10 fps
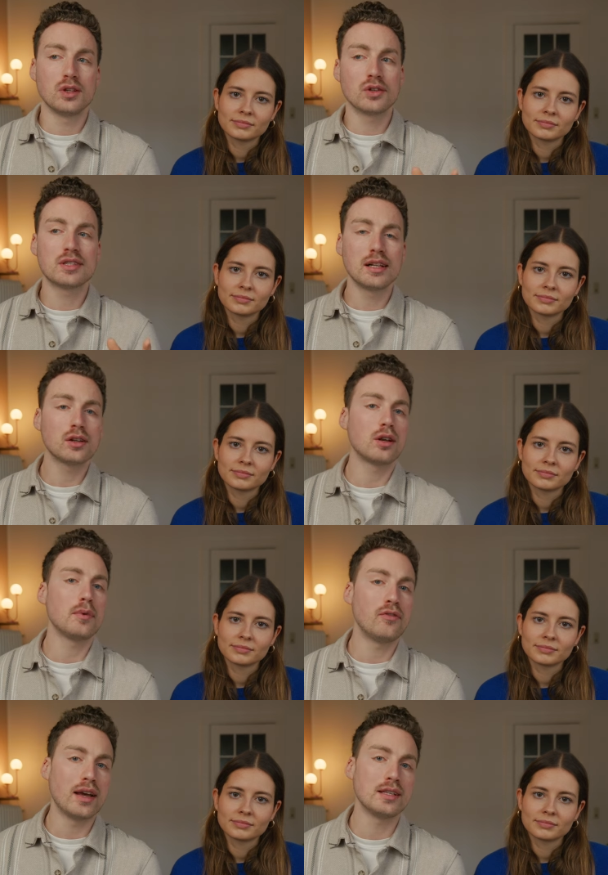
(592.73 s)
Speaker 1: you're still going to
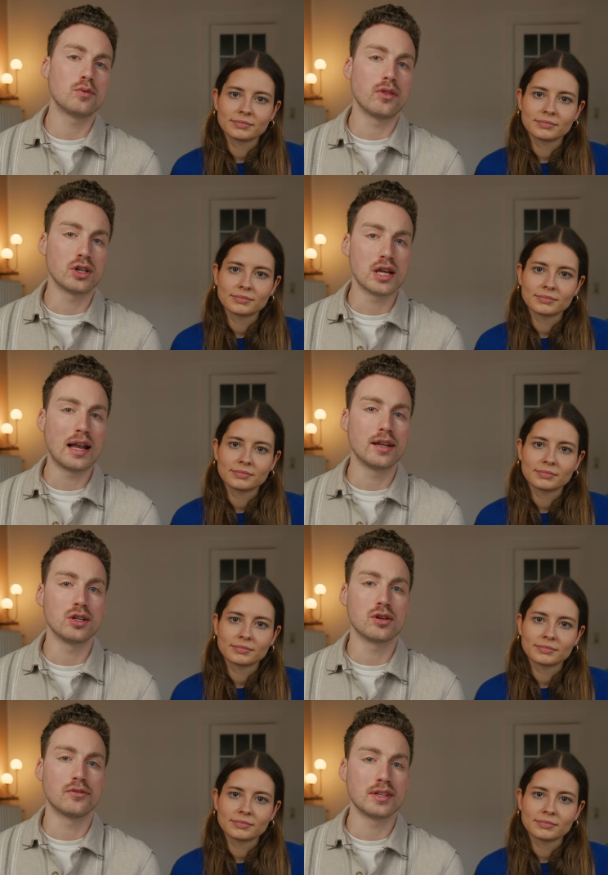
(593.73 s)
be faced with the
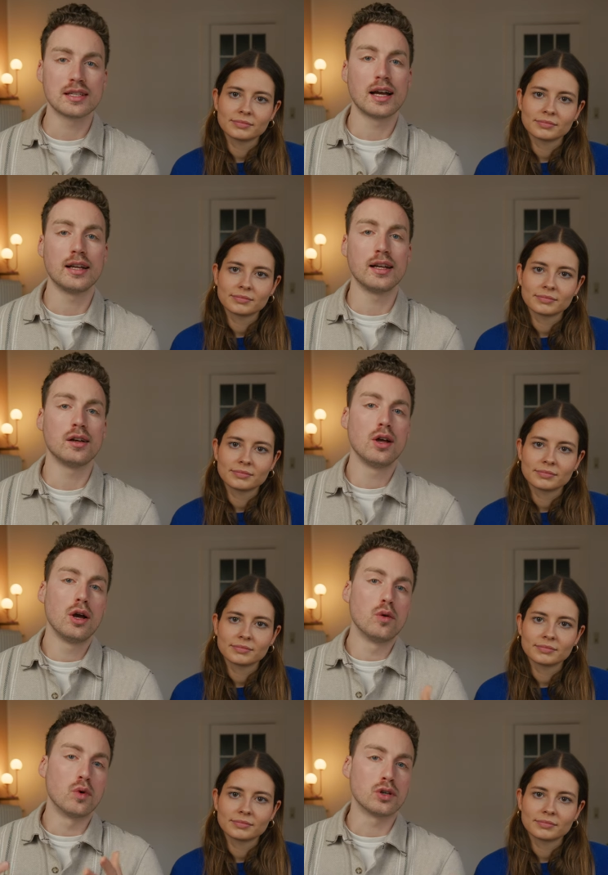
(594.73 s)
challenge of deciding
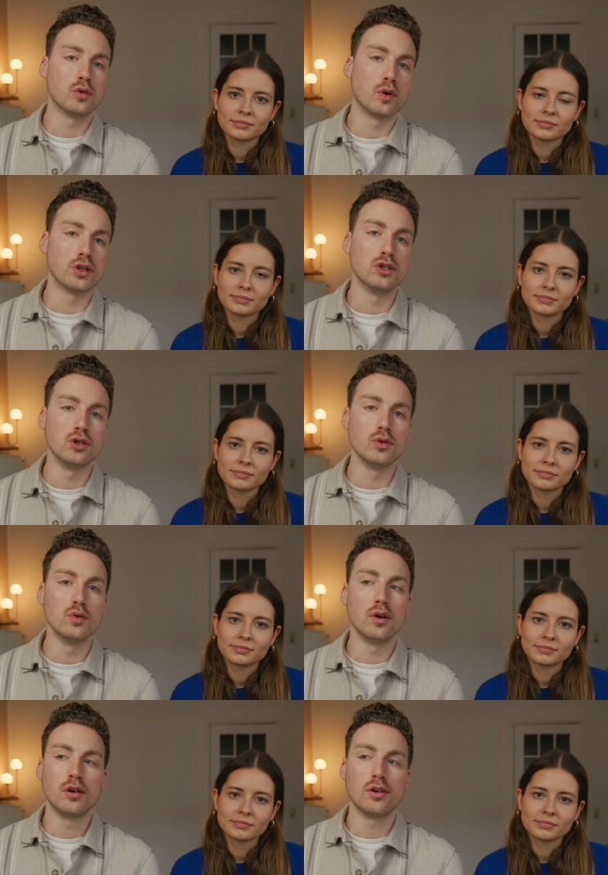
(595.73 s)
what you want to
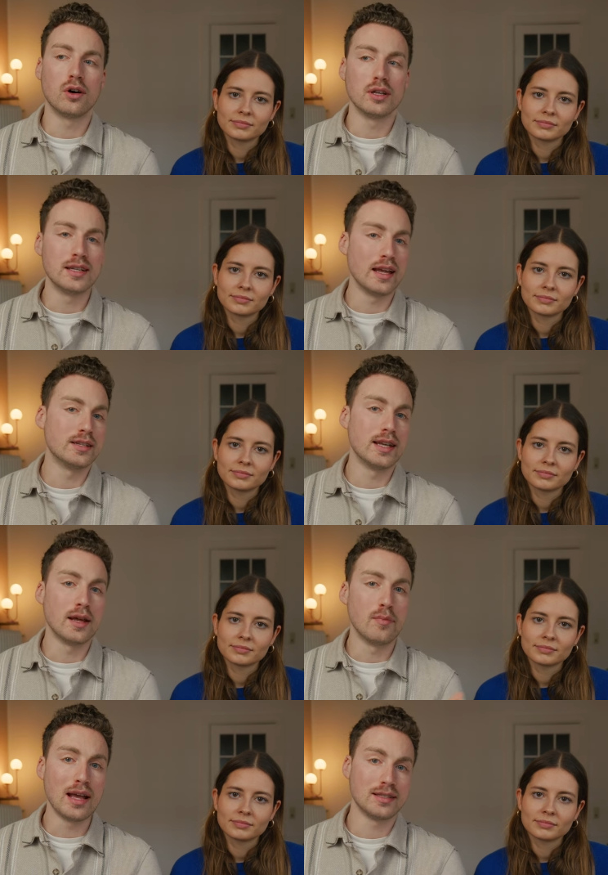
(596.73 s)
do on a
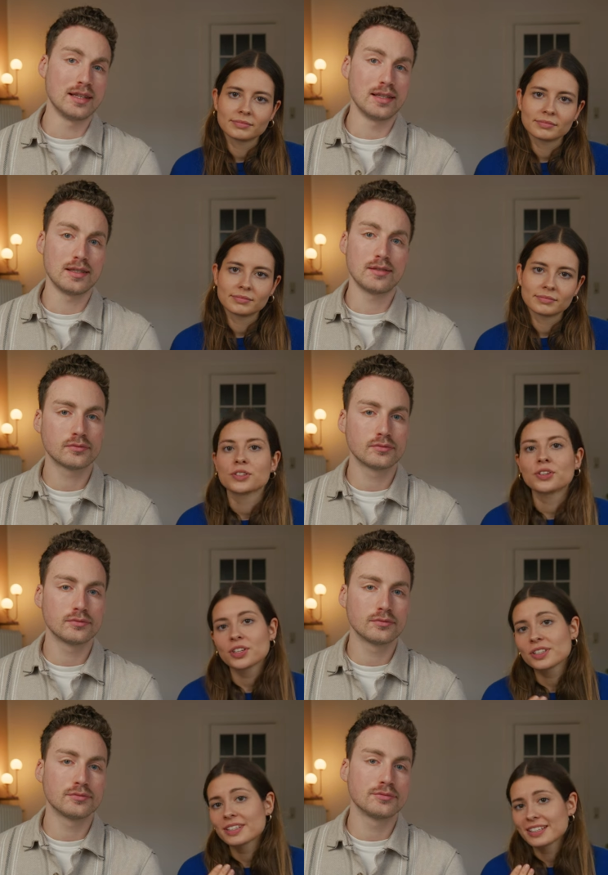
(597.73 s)
day-to-day basis.
Speaker 2: So
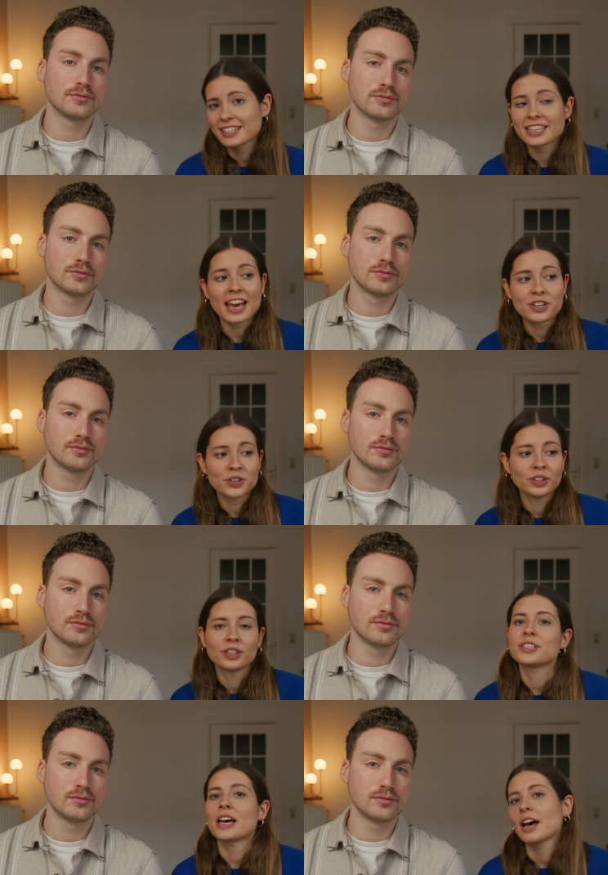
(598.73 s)
just
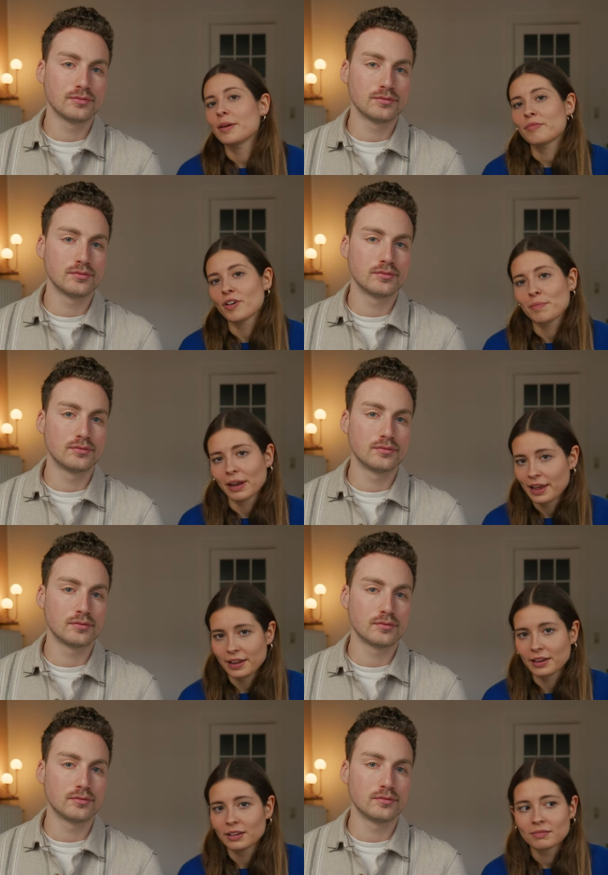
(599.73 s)
schedule time for
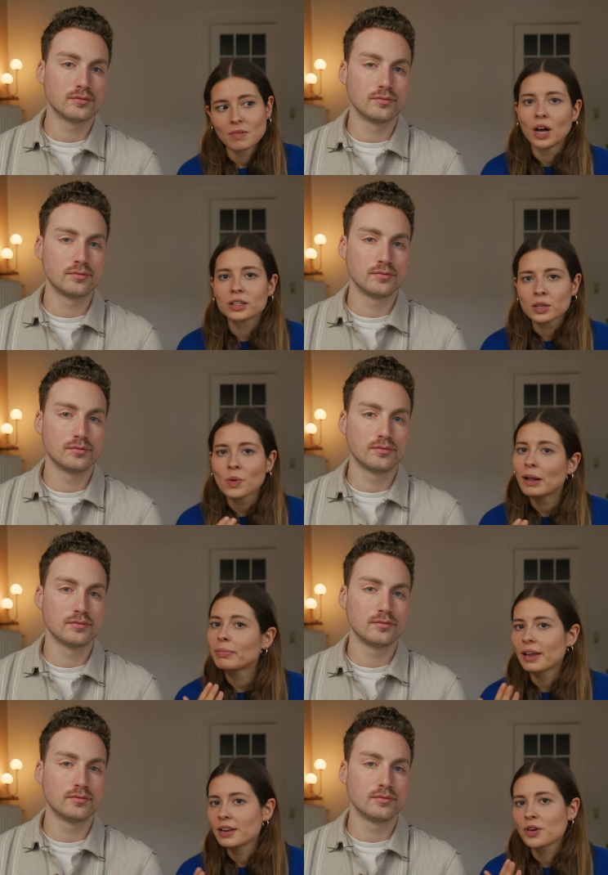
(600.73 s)
planning. Also while
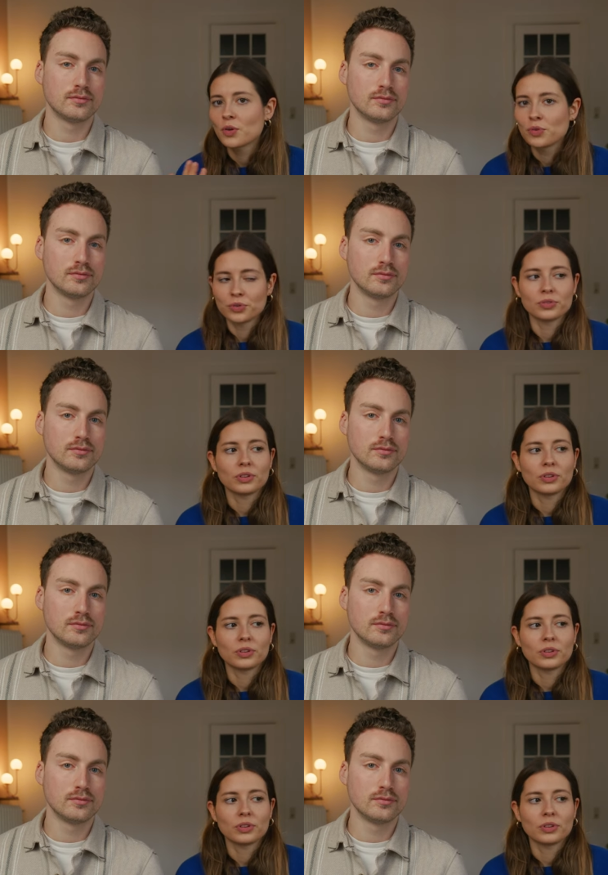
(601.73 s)
planning your route,